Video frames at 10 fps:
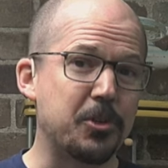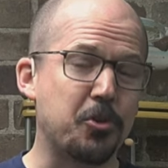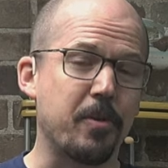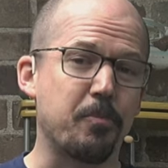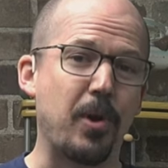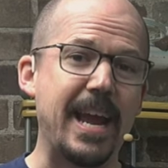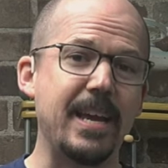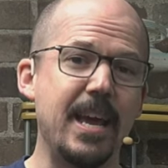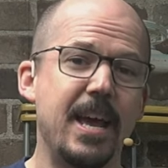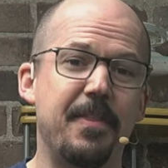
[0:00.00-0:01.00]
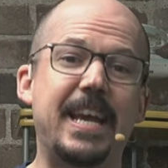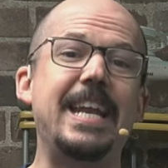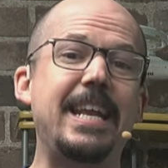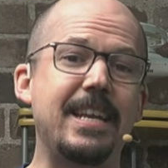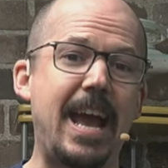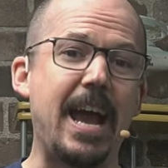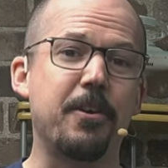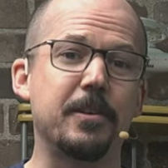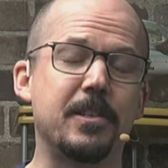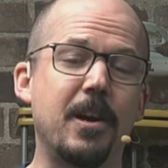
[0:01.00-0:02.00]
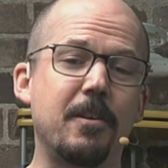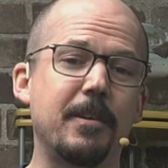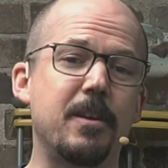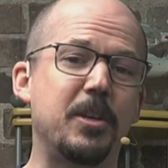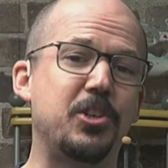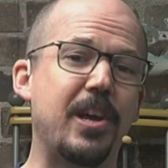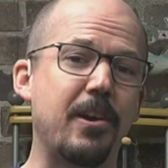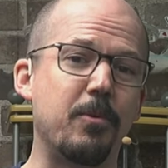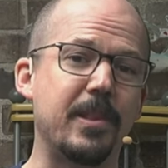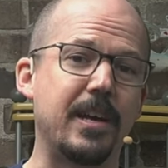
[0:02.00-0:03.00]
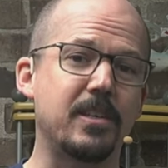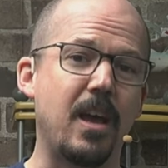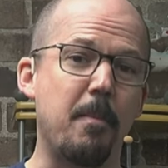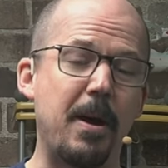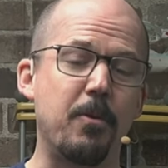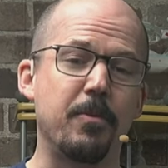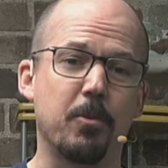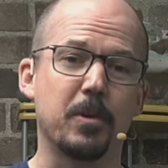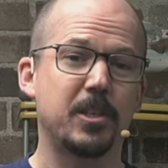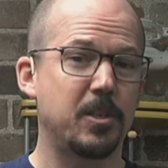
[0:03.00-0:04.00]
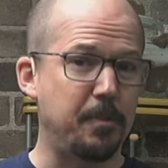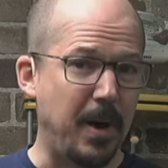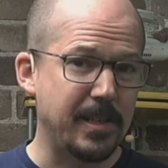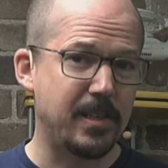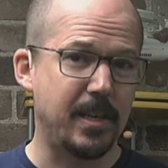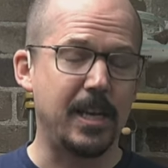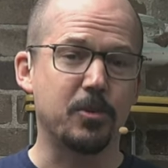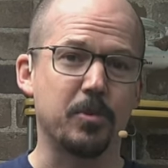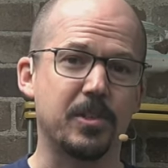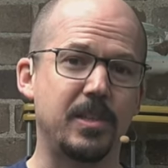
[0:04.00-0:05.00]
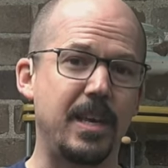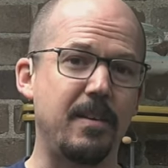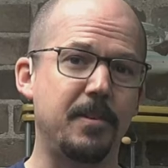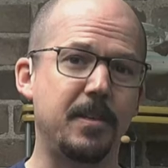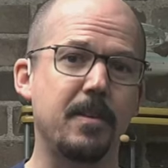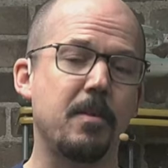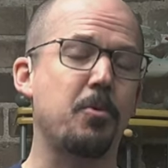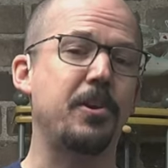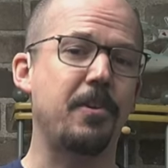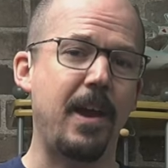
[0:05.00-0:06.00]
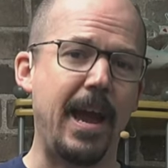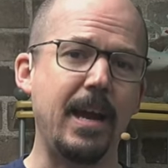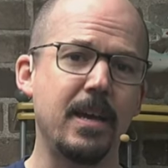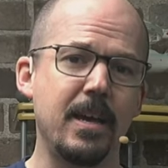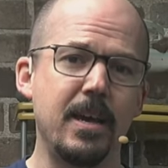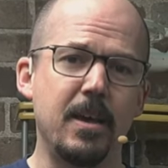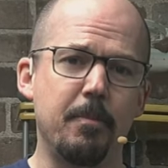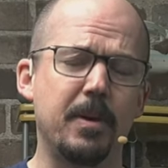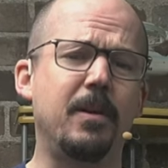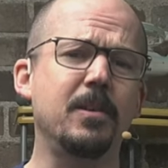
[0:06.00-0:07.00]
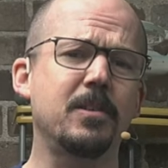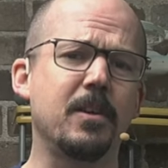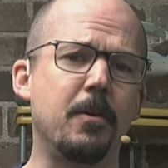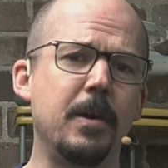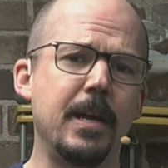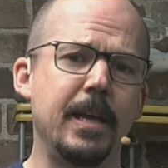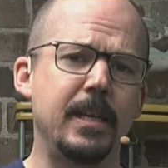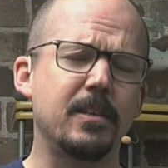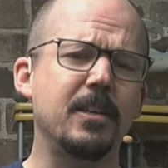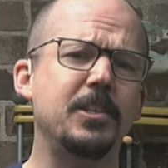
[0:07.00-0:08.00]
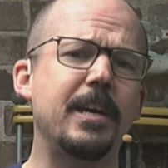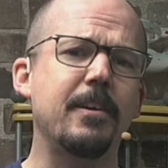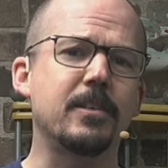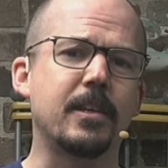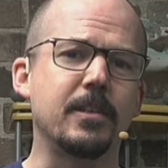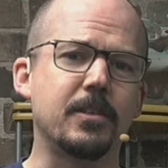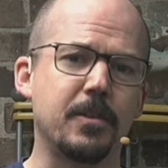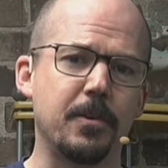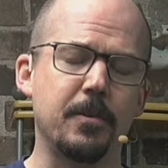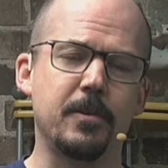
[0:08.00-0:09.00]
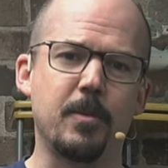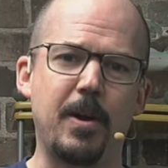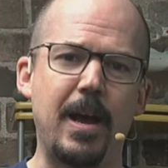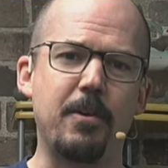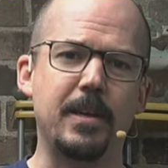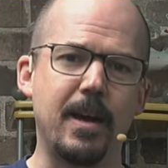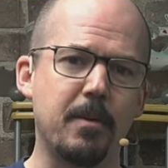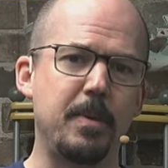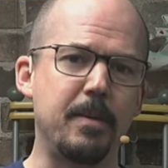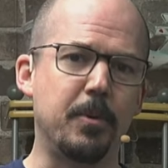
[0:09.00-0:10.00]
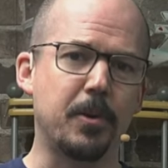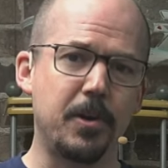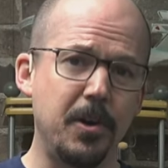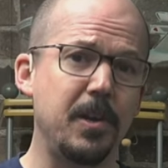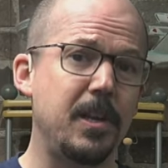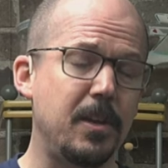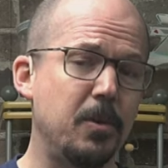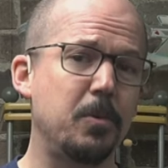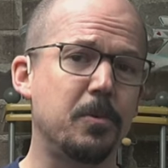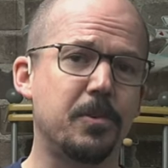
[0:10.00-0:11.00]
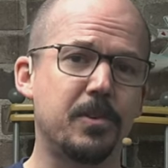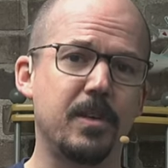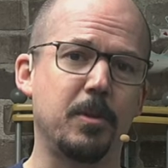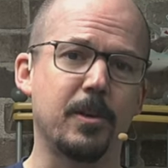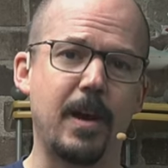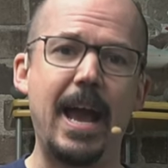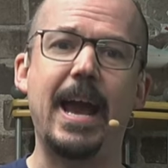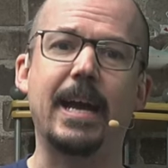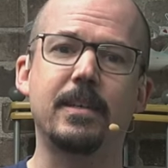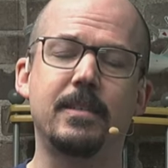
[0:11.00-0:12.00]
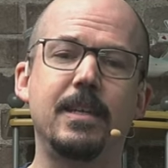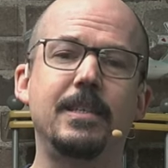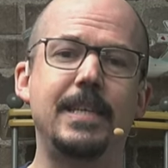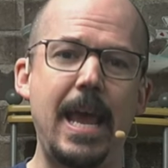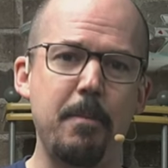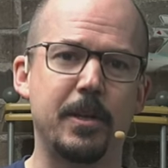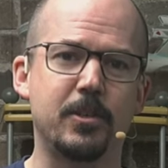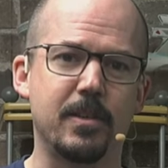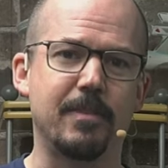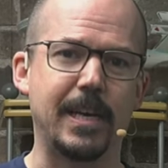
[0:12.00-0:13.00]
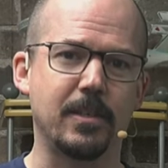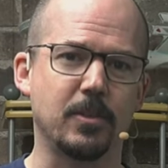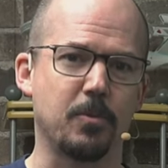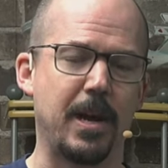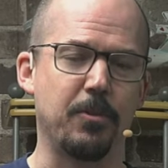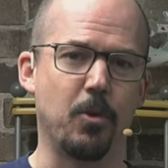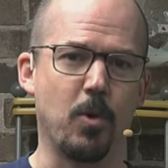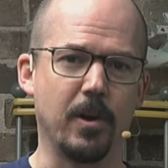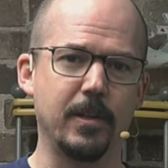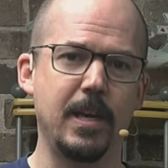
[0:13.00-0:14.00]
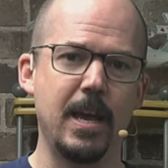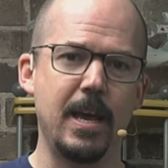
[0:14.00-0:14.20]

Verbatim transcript: short break, the Canadian hacker is not only going to be sharing with us about the response that he's received to the printer hack, but also he's going to share his concerns about how young people could use similar hacks to damage devices around the world